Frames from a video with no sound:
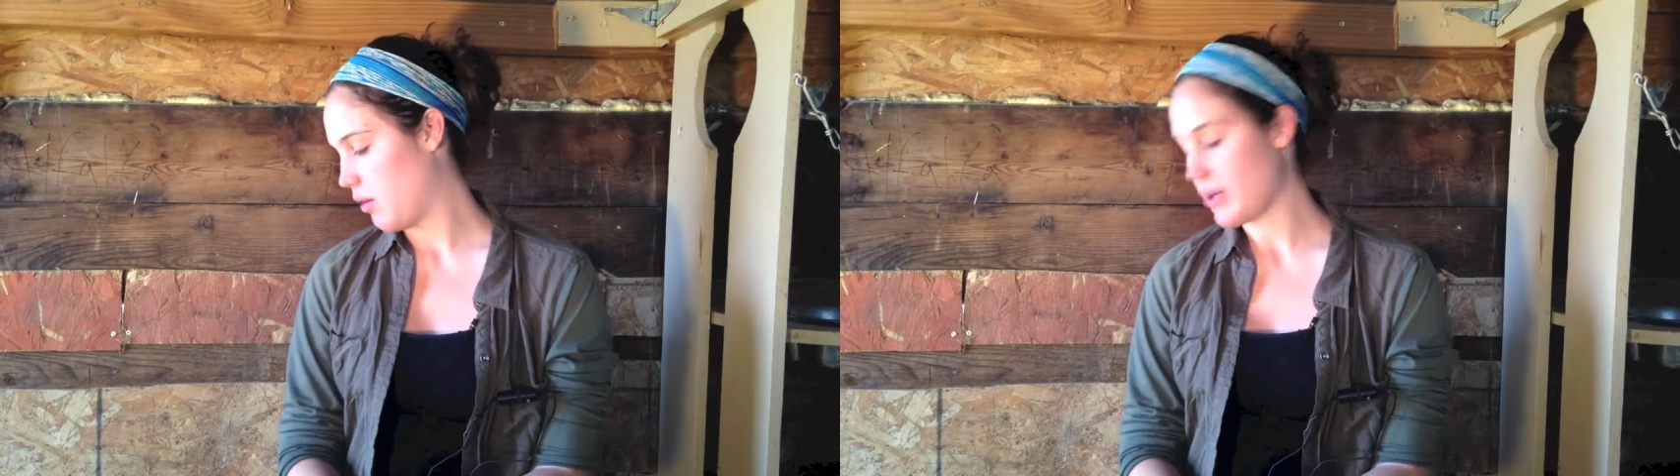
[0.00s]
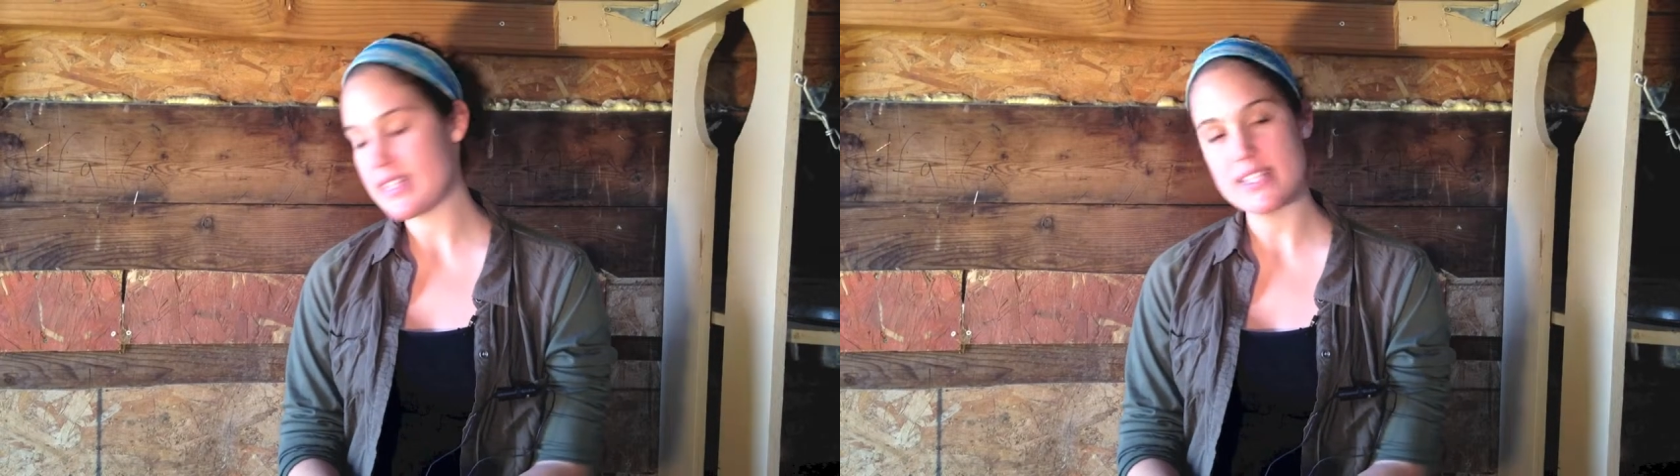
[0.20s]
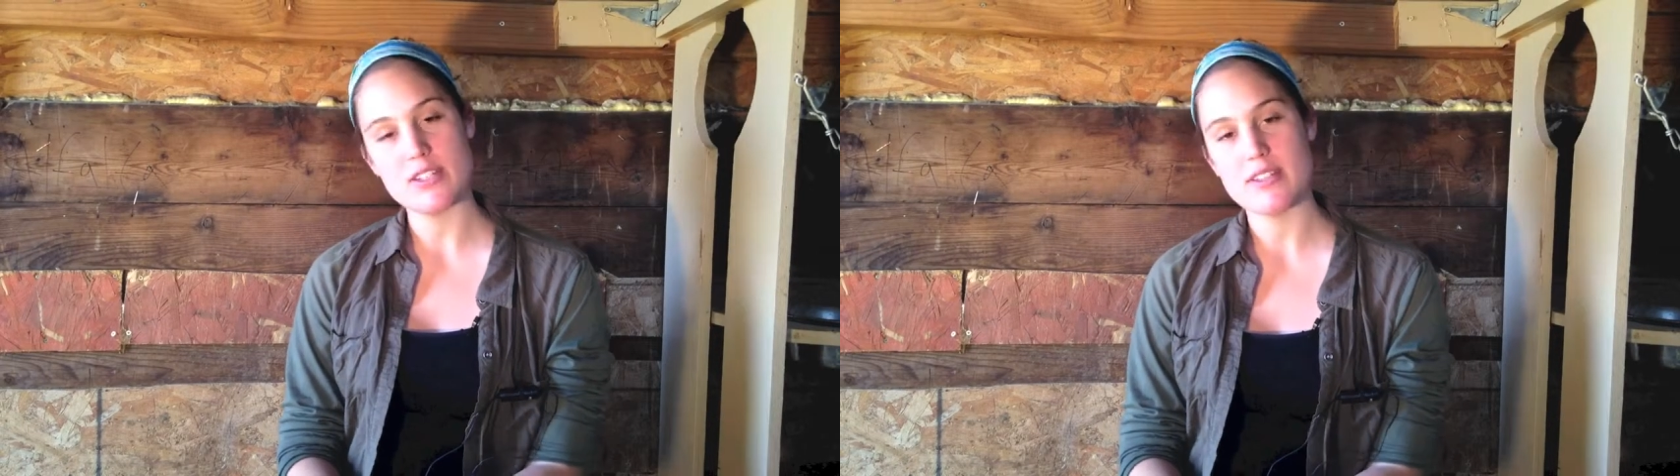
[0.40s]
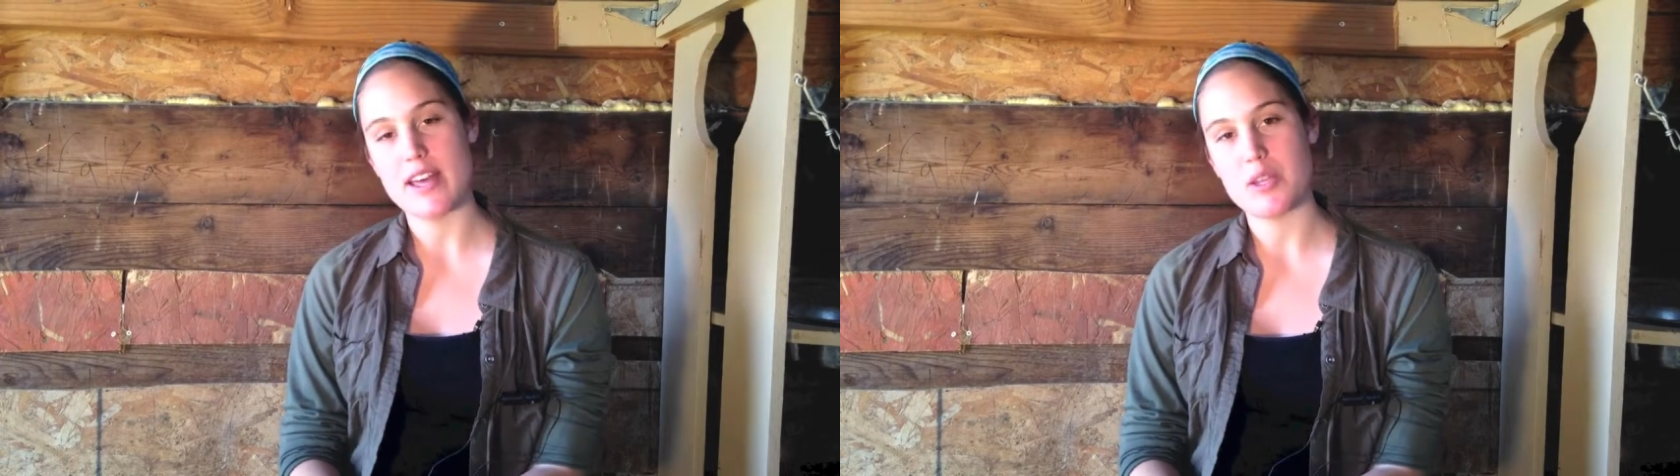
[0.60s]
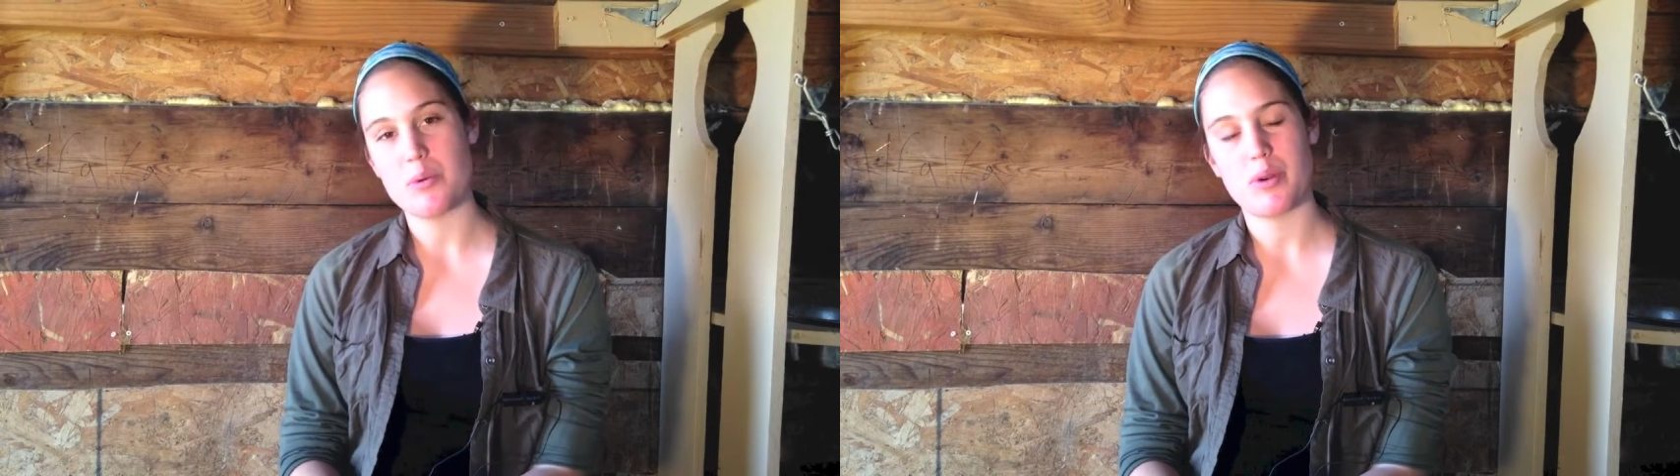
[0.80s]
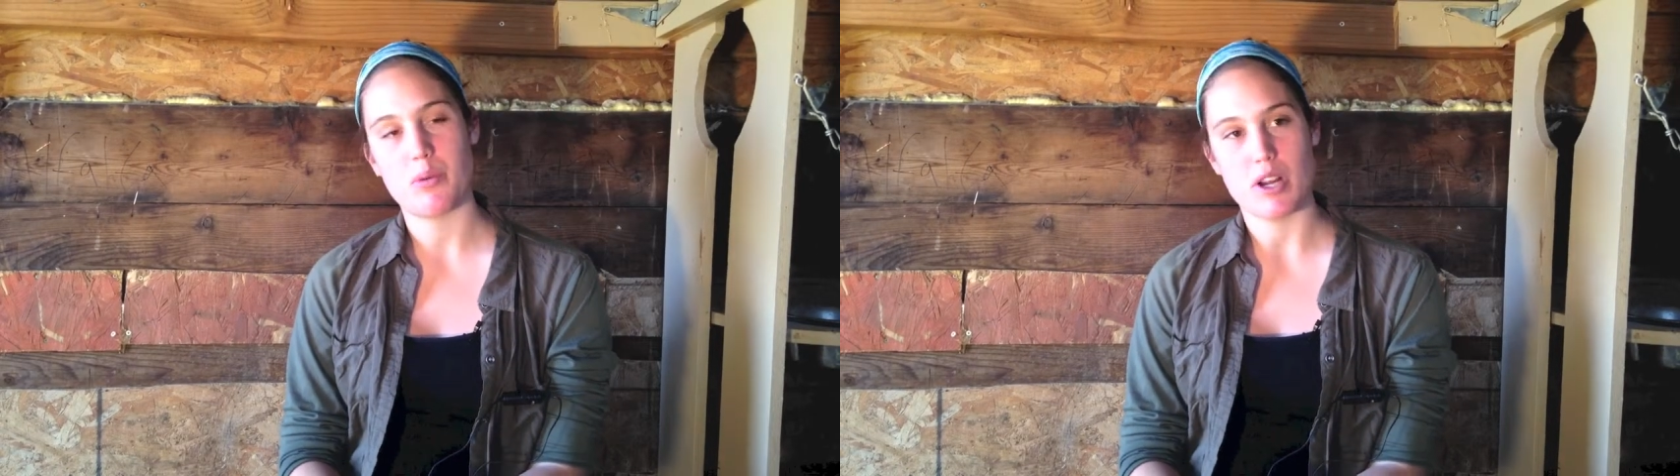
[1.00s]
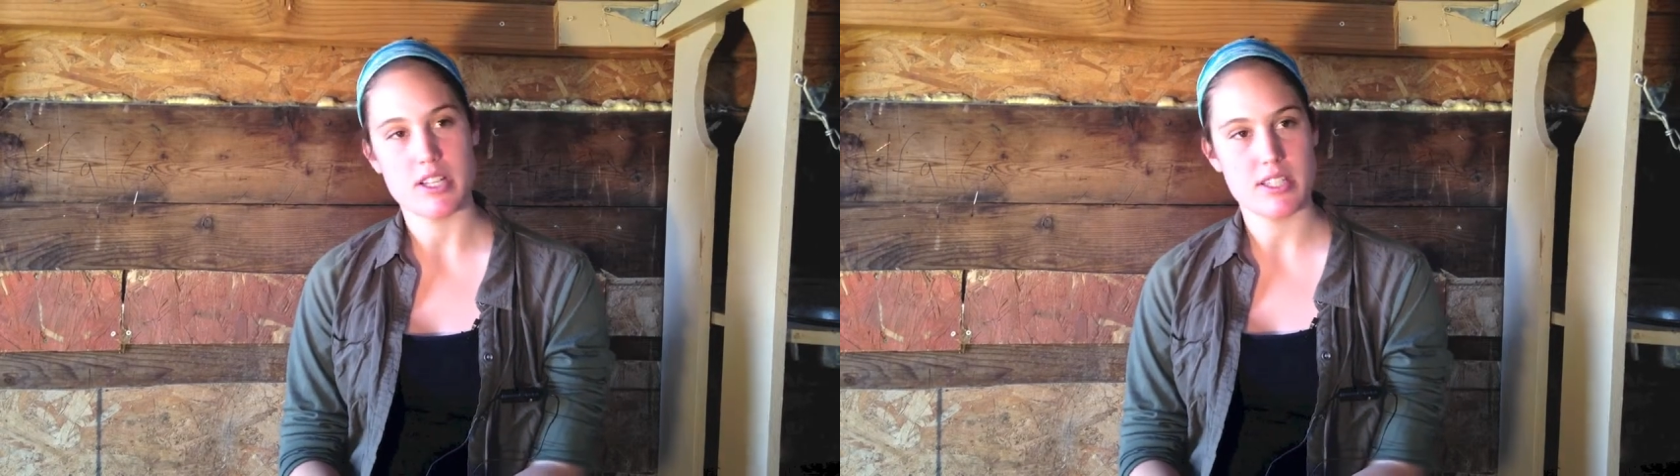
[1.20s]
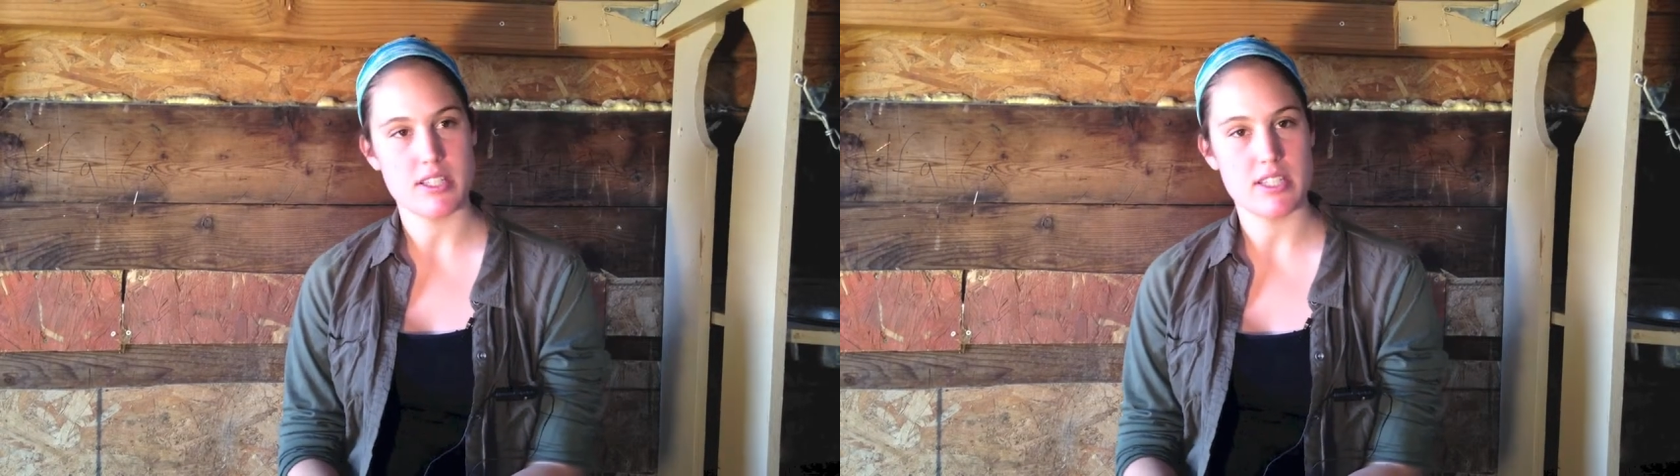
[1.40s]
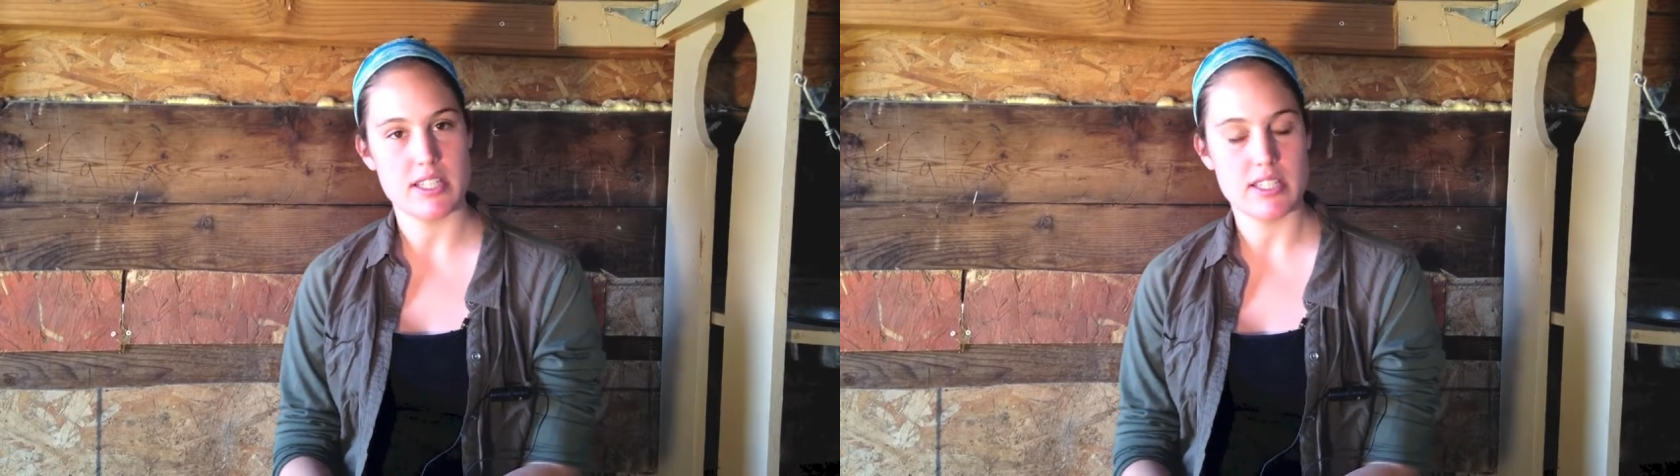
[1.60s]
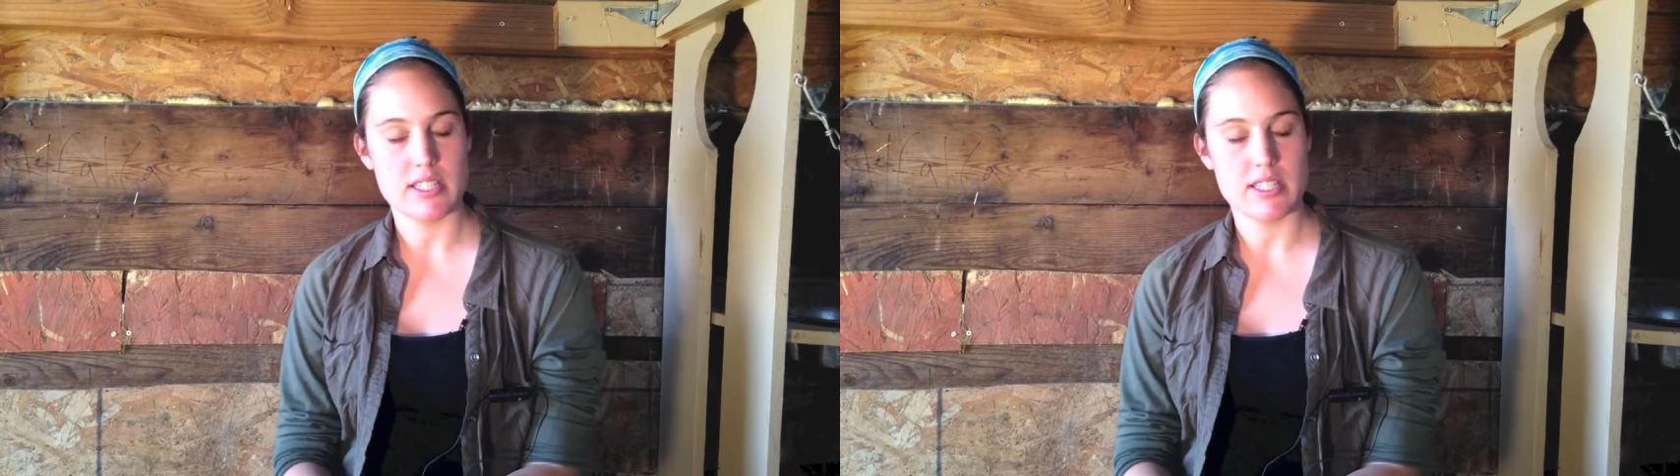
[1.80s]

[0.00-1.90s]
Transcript: Once you do that, you want to wash the teats